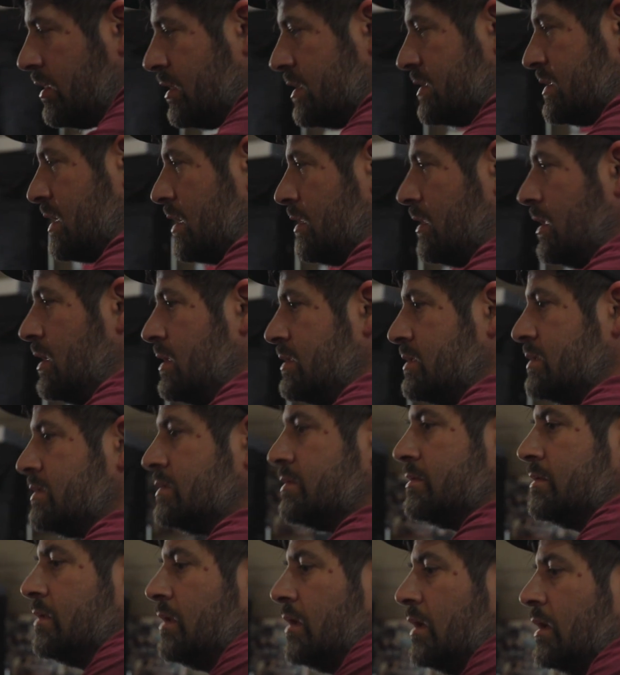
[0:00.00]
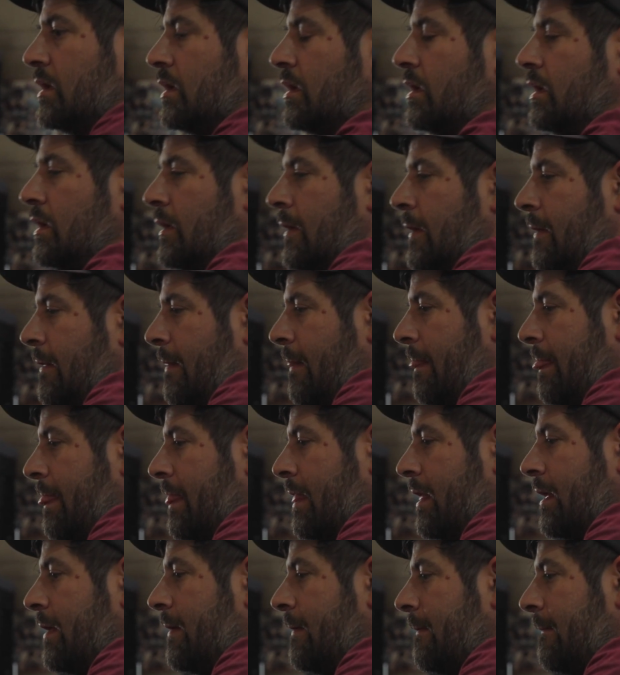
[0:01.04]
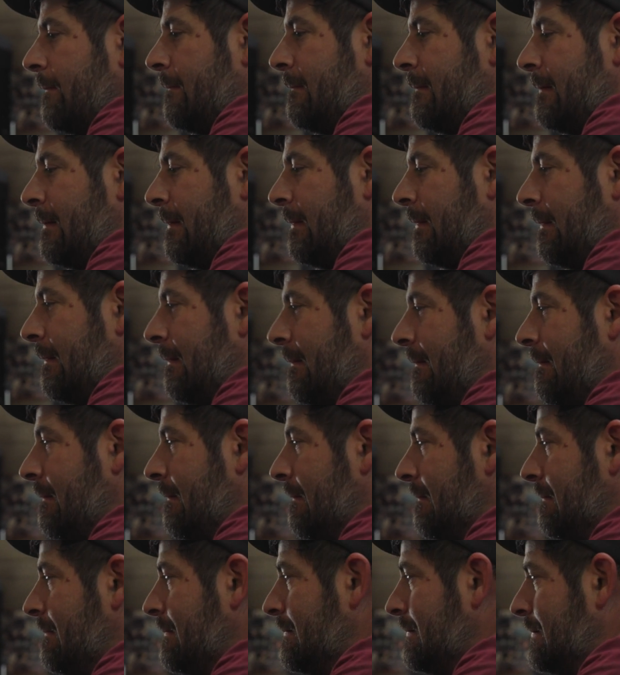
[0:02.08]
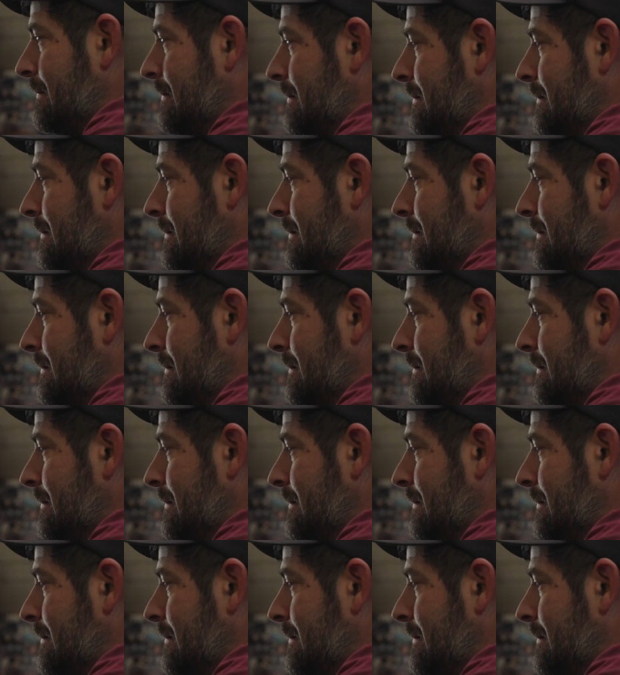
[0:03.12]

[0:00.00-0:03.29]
because at least... All right, I'm going to build a block tower for this